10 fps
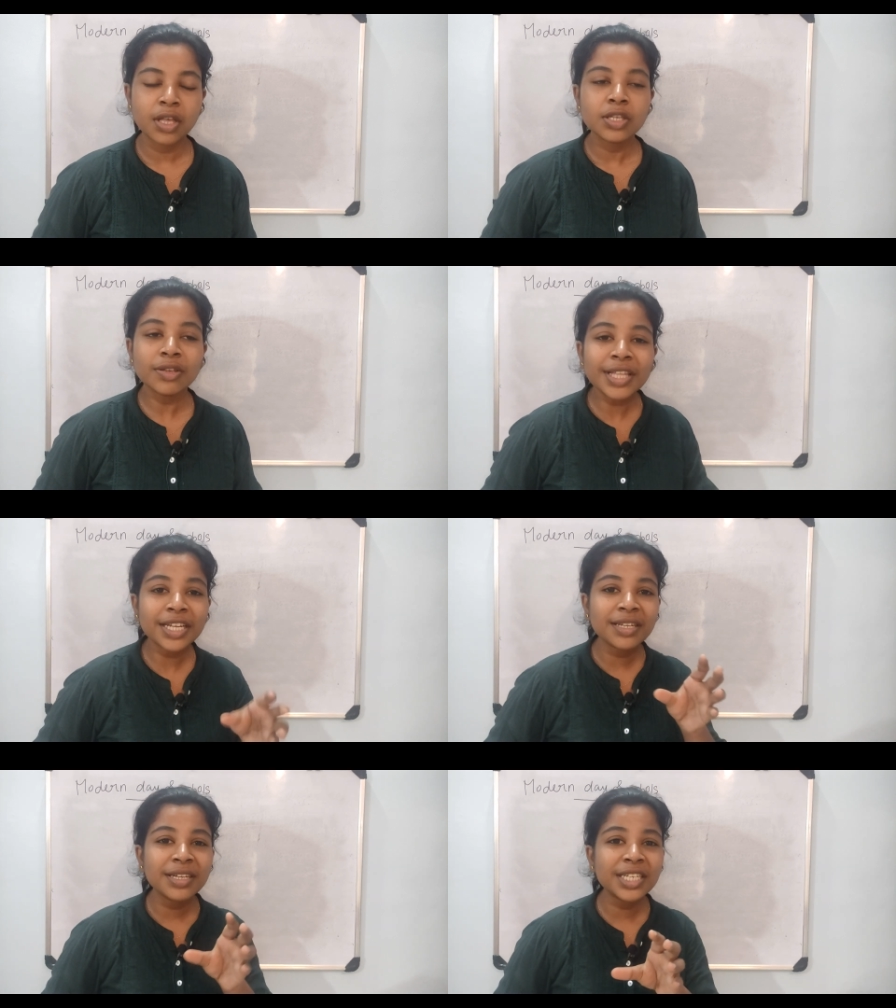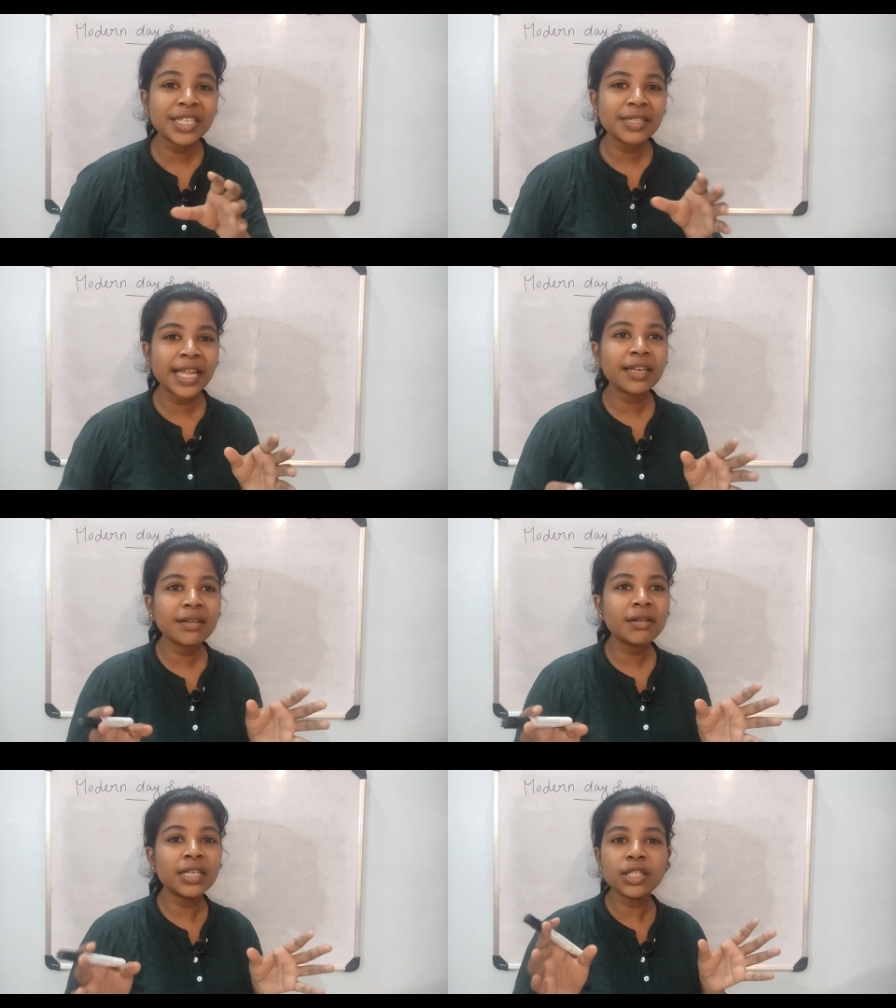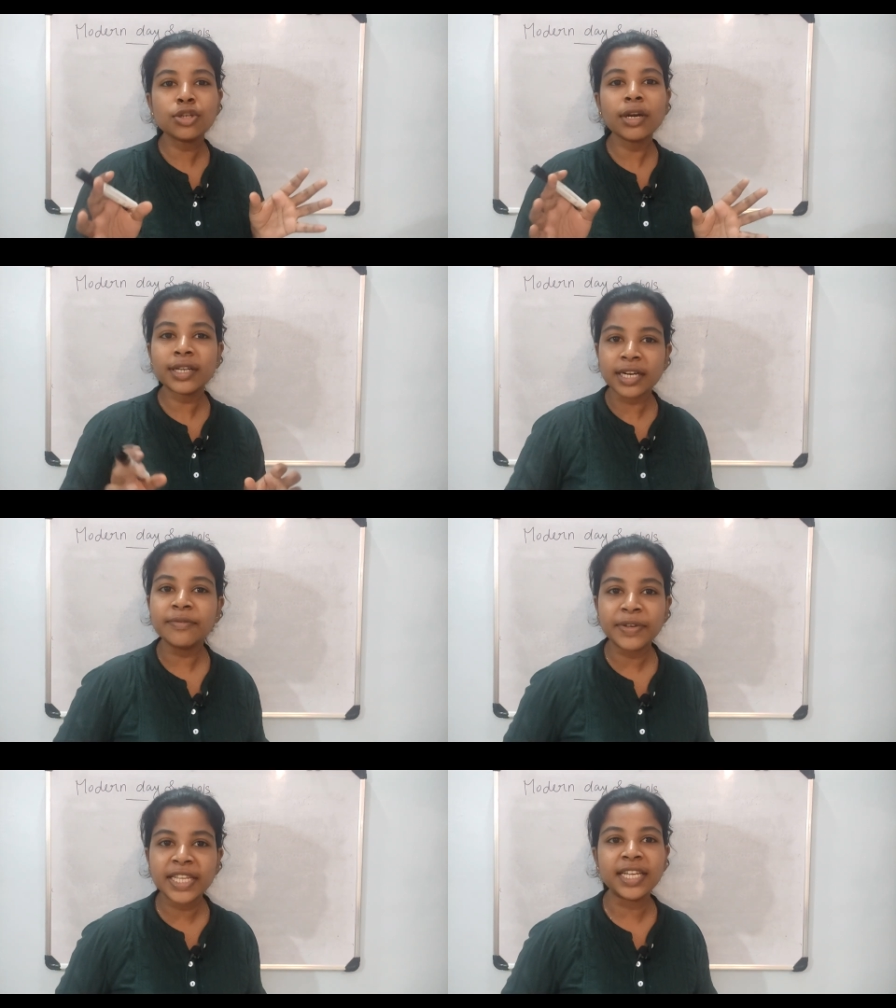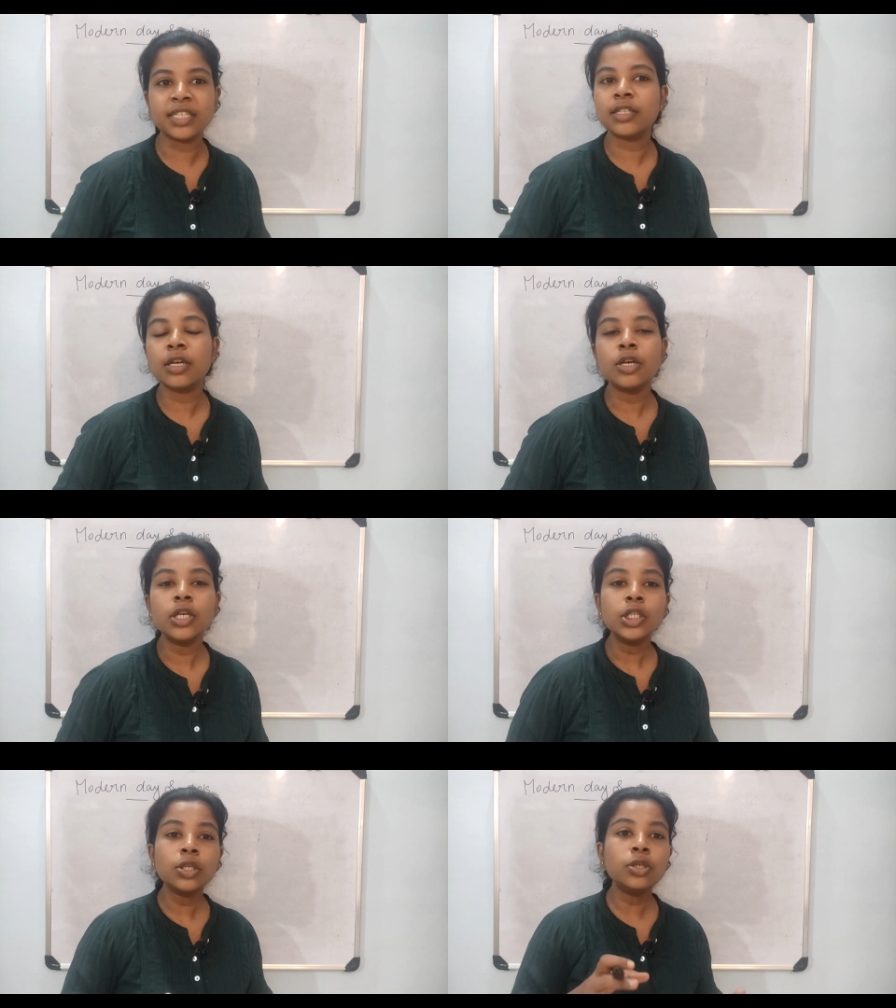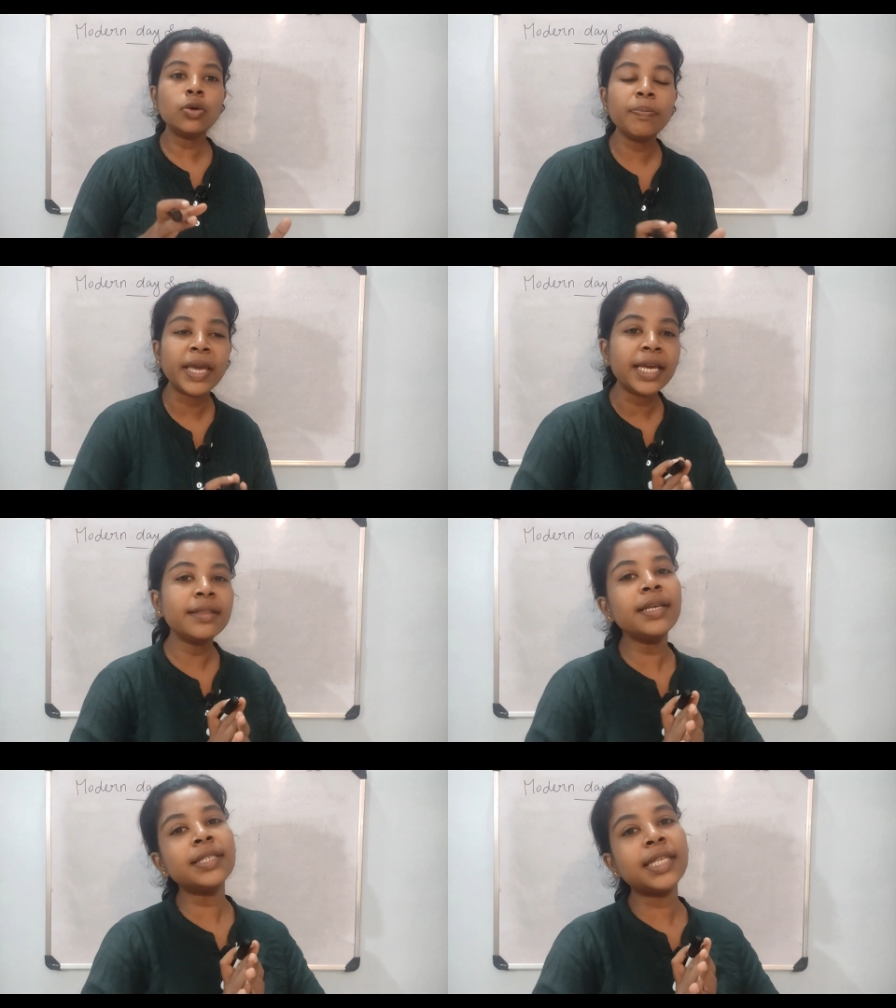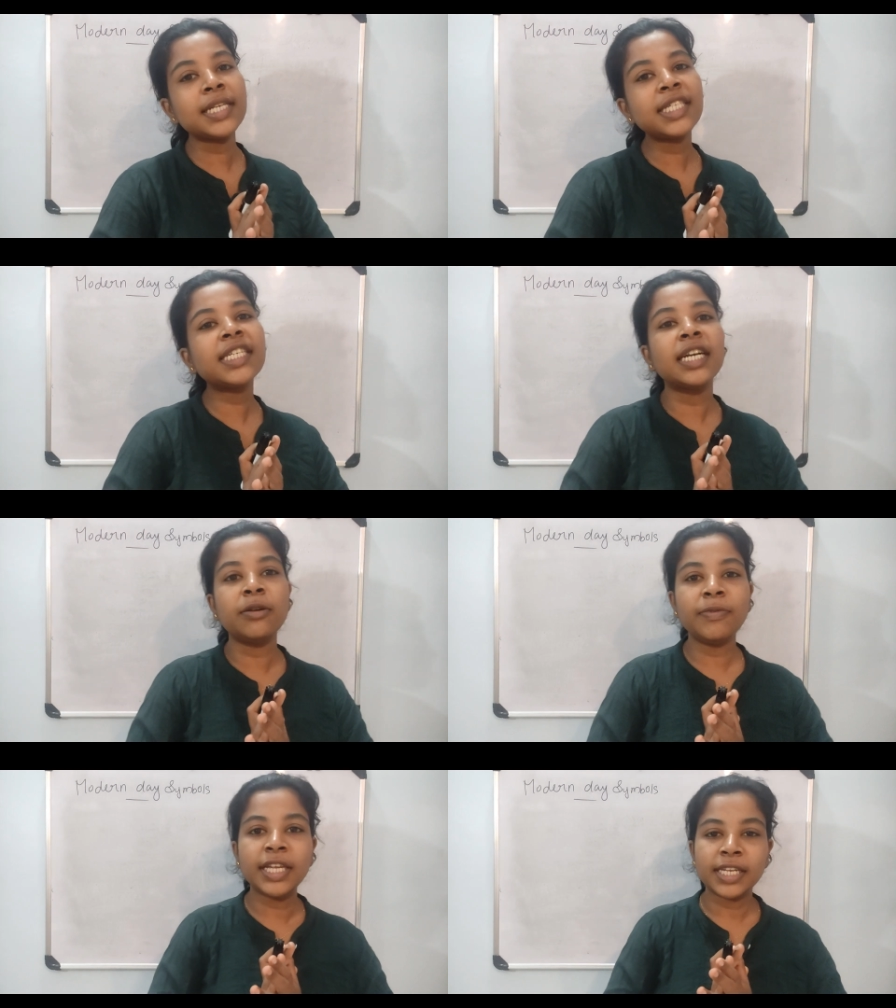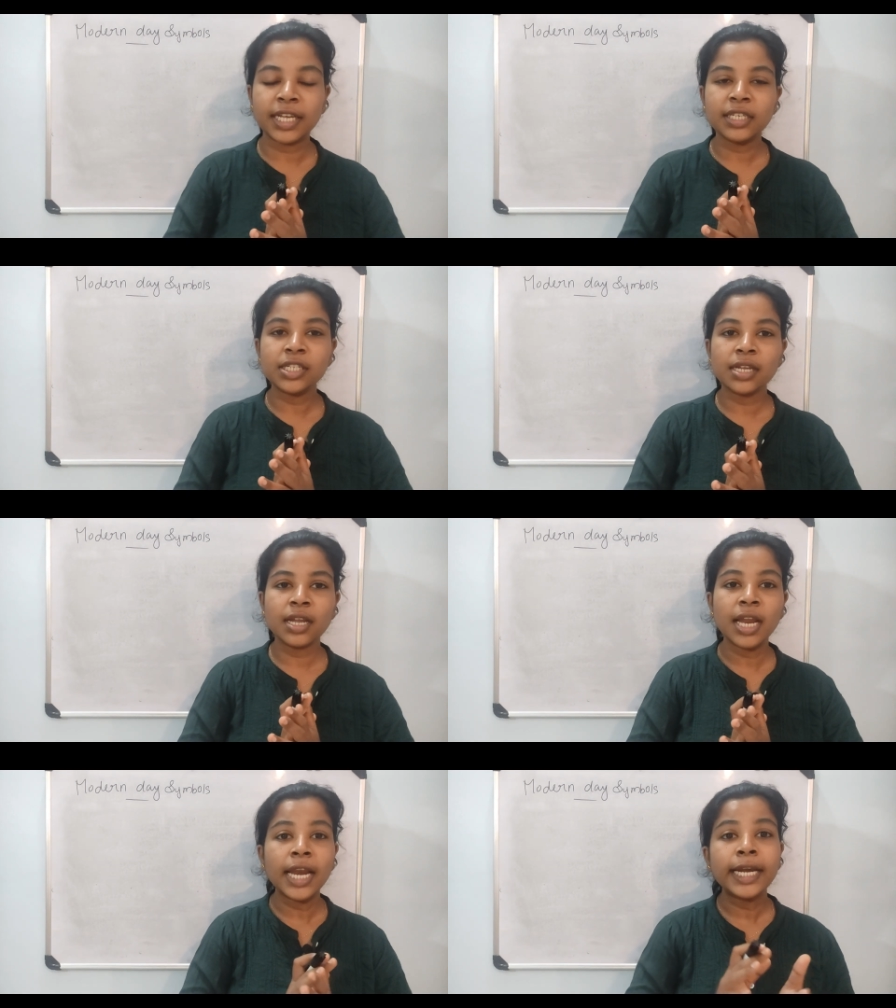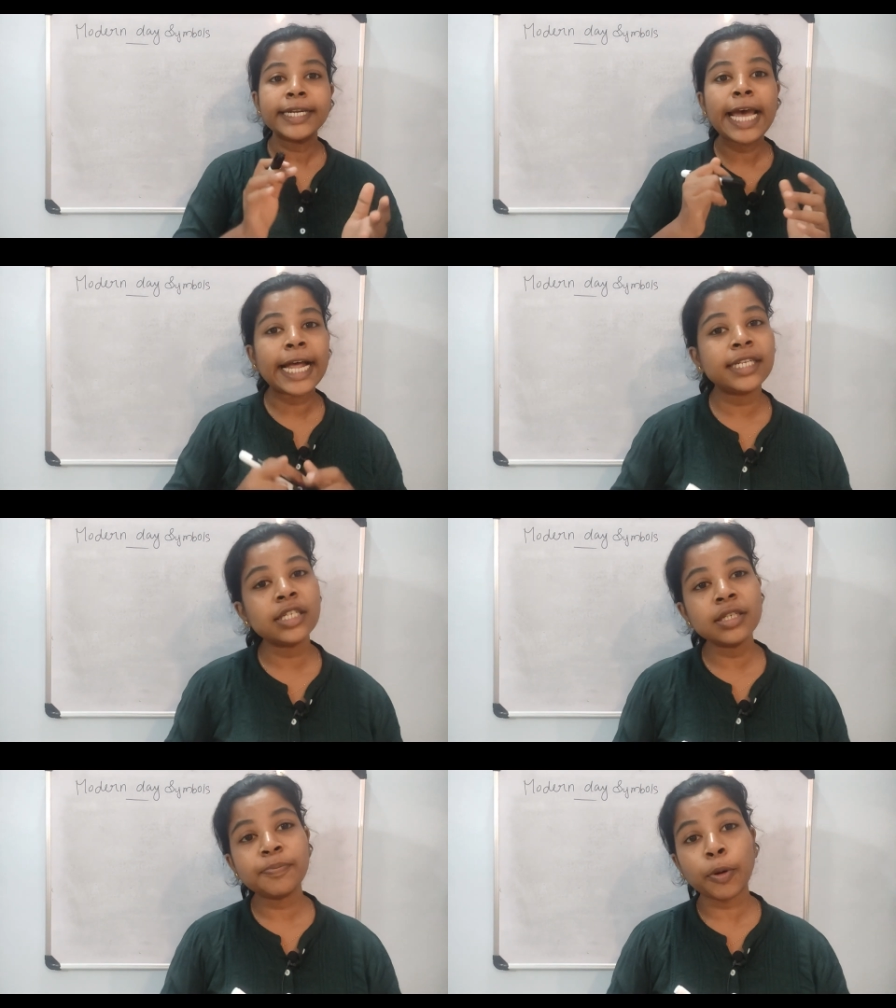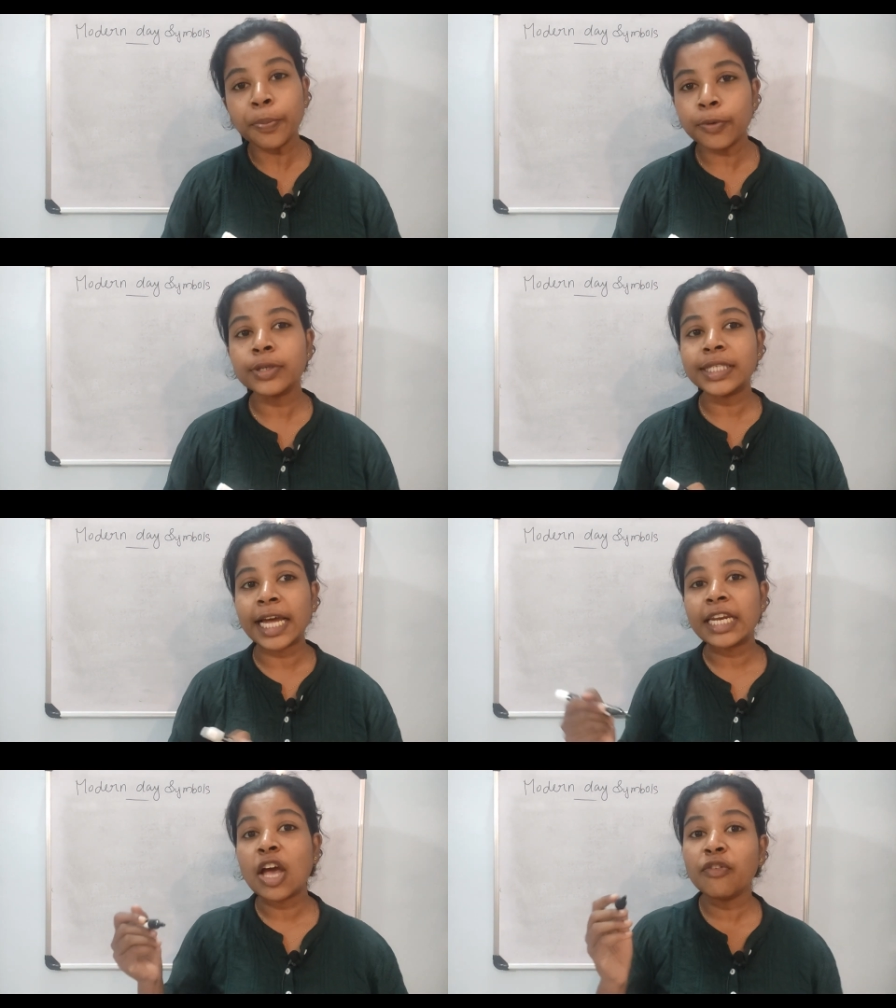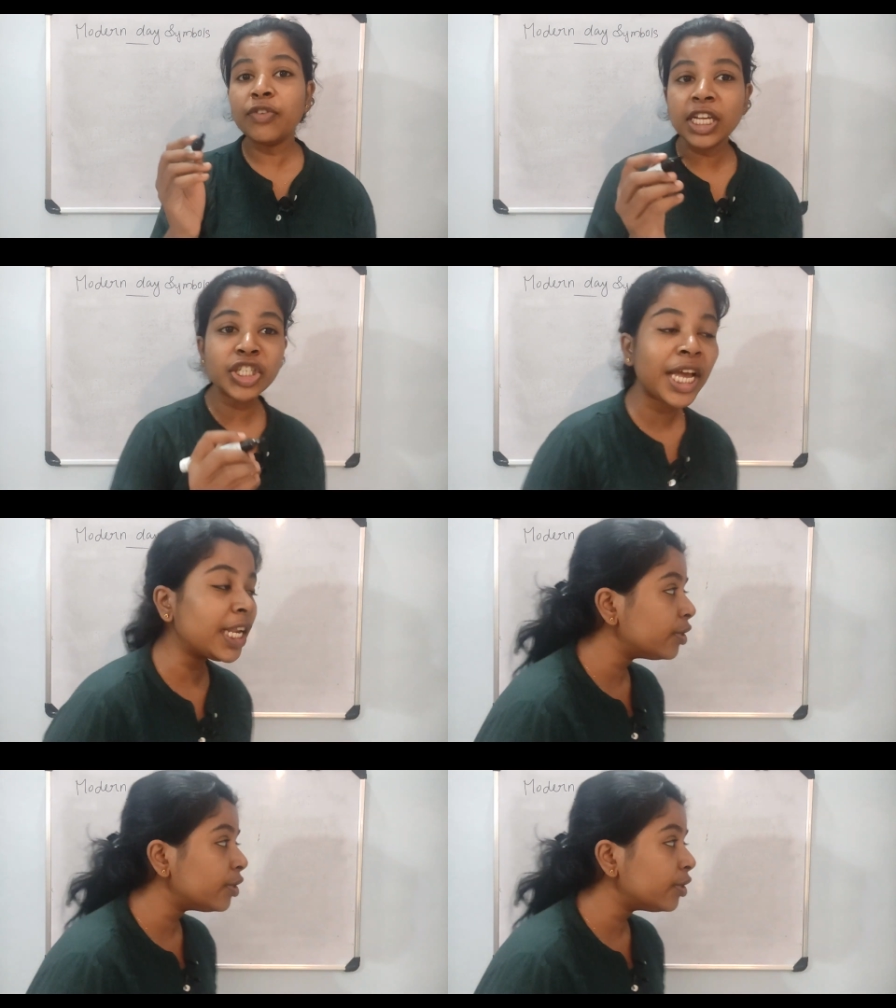So it is not convenient. So to make these things convenient, Dalton proposed that we shall